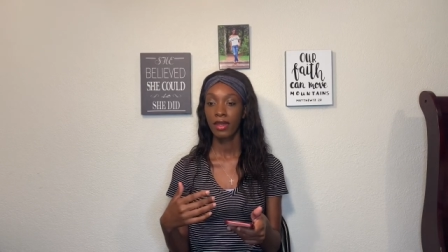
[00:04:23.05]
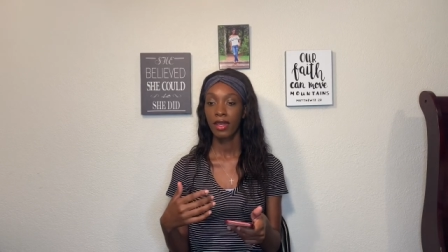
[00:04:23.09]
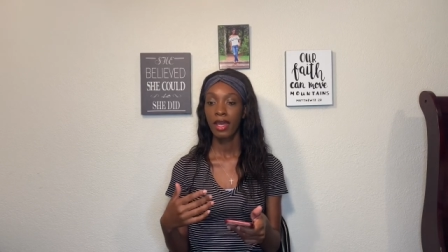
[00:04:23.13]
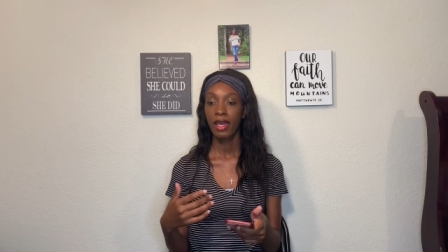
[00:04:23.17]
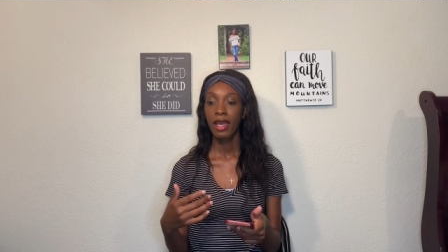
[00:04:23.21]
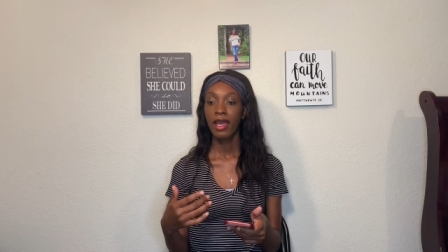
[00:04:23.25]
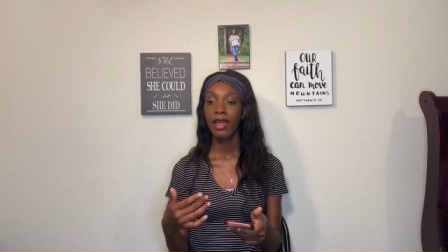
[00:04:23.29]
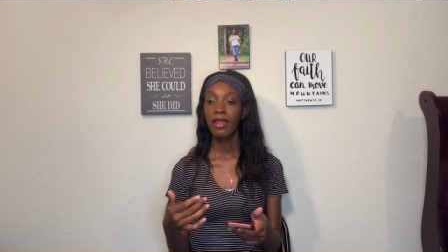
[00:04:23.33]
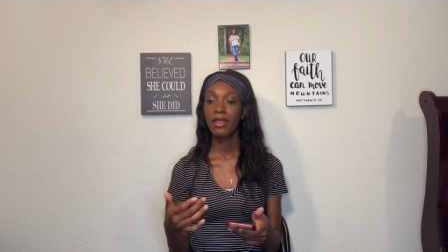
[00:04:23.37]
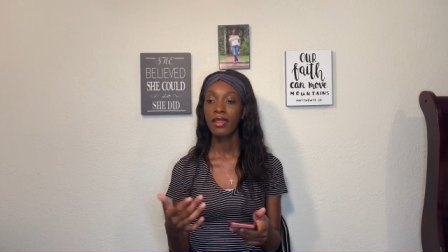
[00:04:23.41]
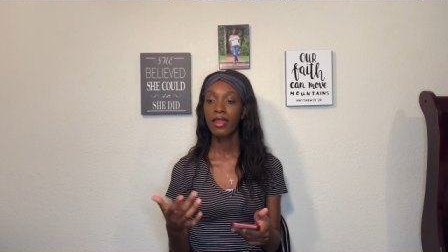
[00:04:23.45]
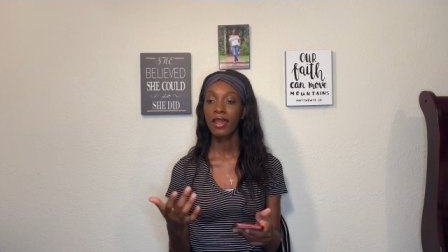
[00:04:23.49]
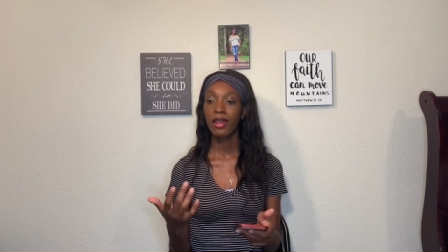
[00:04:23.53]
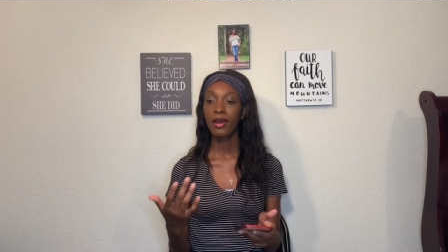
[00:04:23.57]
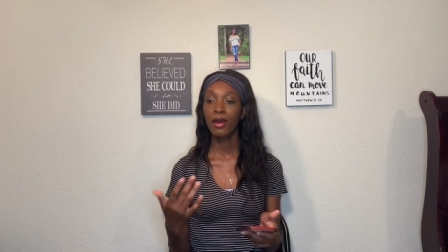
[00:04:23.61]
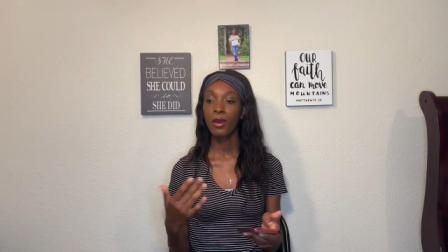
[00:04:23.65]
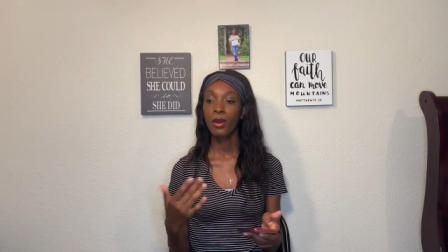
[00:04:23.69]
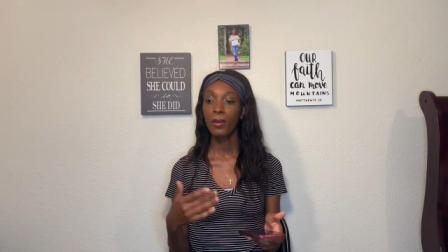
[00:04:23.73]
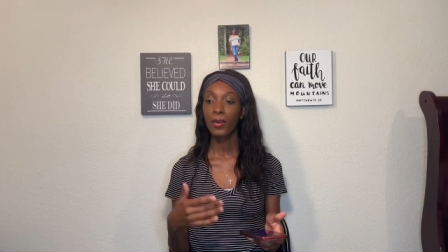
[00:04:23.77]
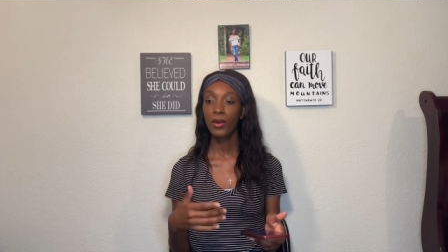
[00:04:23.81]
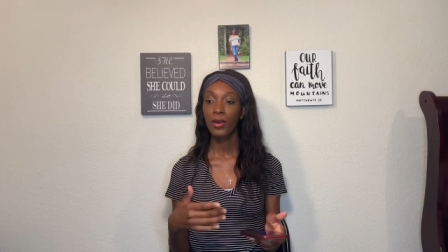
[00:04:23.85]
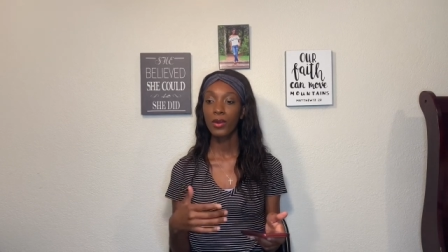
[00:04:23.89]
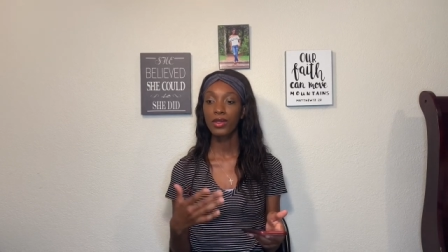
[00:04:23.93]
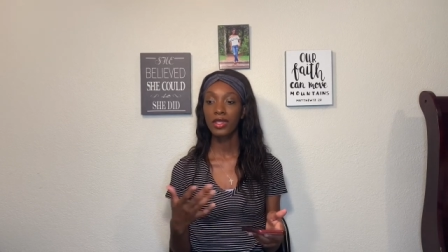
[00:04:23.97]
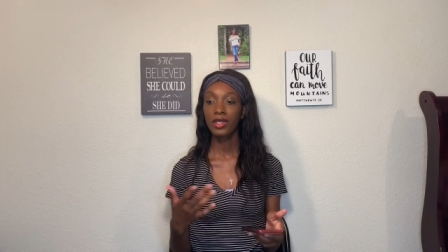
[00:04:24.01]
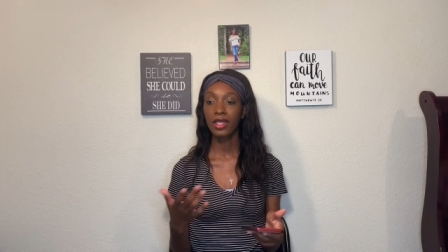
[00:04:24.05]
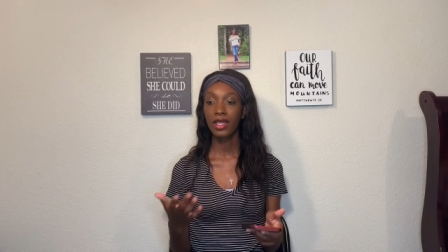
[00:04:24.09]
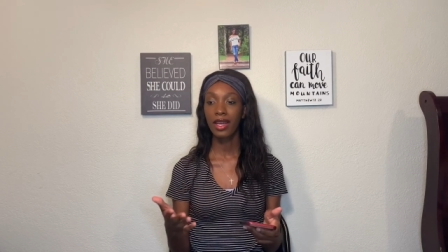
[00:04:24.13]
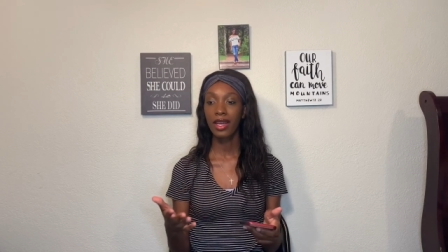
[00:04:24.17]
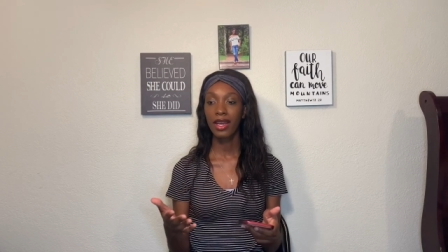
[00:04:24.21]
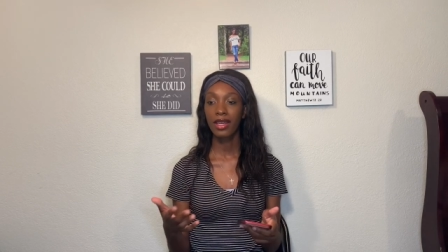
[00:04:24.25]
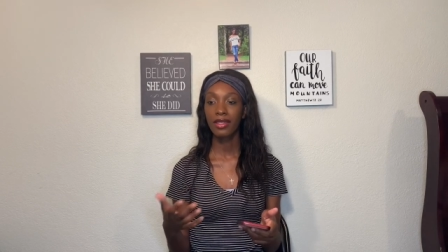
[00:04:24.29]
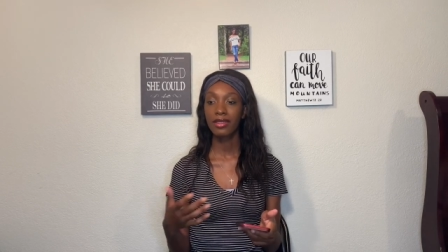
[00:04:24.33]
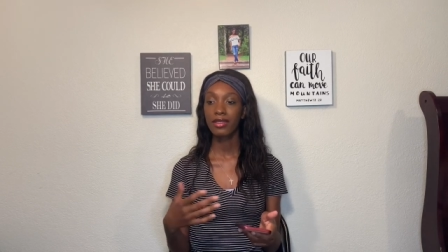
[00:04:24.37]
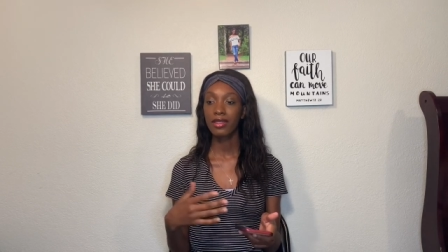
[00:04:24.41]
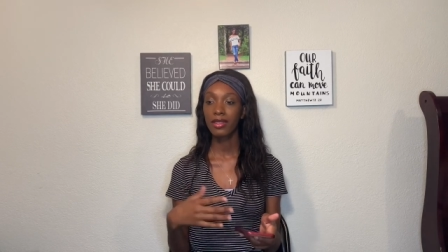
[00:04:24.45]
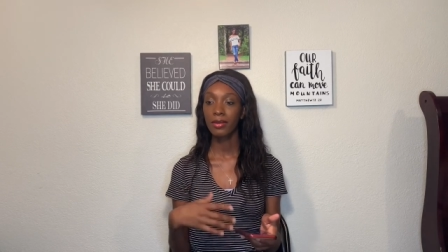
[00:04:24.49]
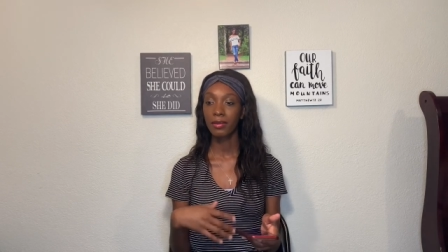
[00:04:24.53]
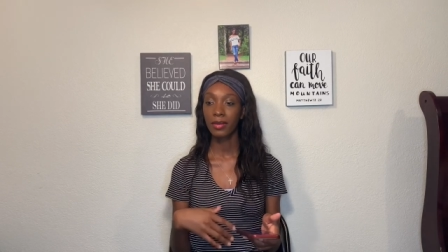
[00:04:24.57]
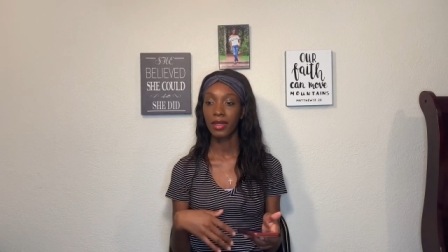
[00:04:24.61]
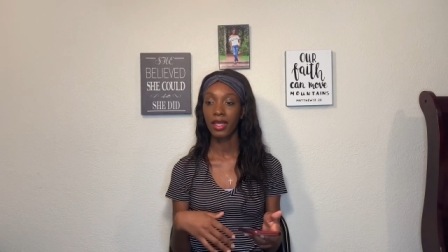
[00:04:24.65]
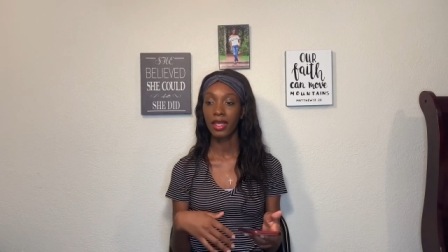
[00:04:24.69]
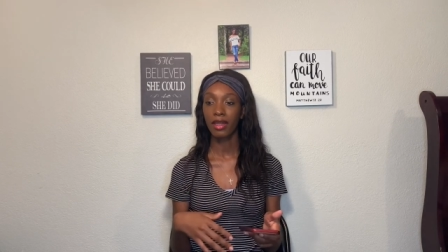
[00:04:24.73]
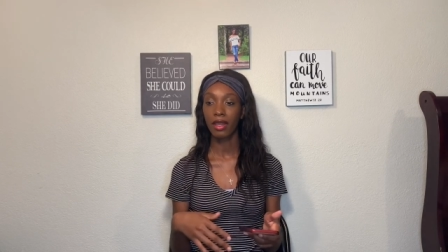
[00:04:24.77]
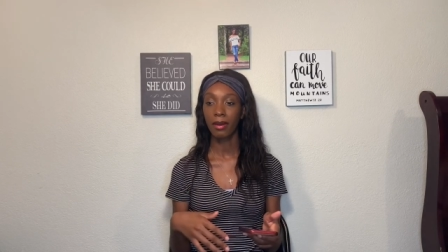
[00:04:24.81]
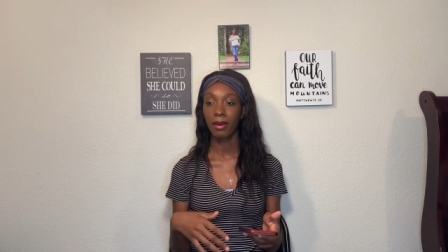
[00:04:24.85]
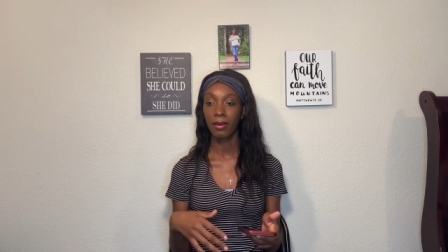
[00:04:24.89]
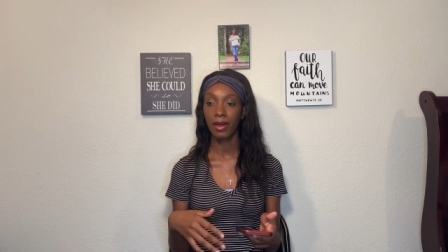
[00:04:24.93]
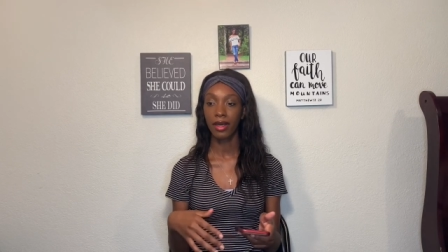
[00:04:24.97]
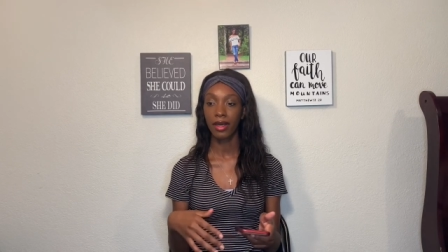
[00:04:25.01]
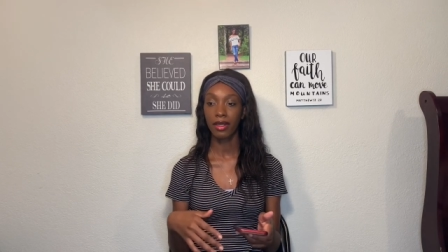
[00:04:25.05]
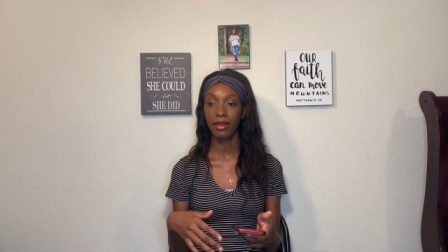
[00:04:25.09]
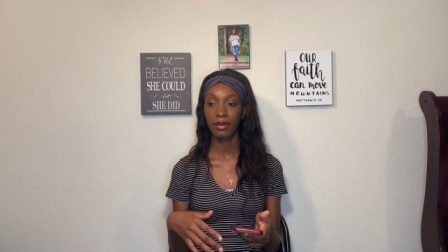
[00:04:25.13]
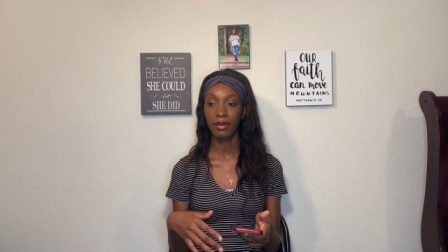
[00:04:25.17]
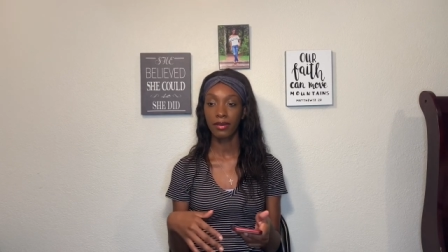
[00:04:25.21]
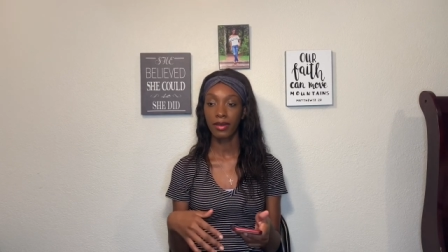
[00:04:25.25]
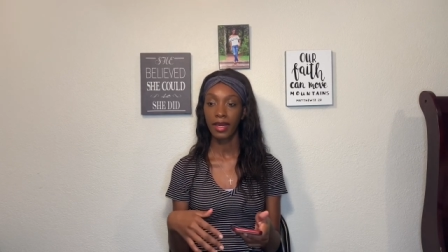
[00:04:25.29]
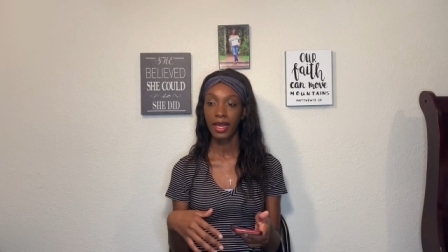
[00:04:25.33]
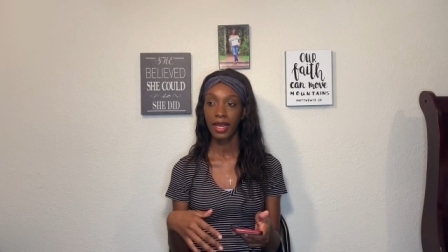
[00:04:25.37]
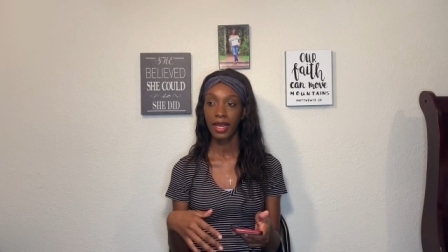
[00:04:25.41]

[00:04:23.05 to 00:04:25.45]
there are pros and cons to being a model, right?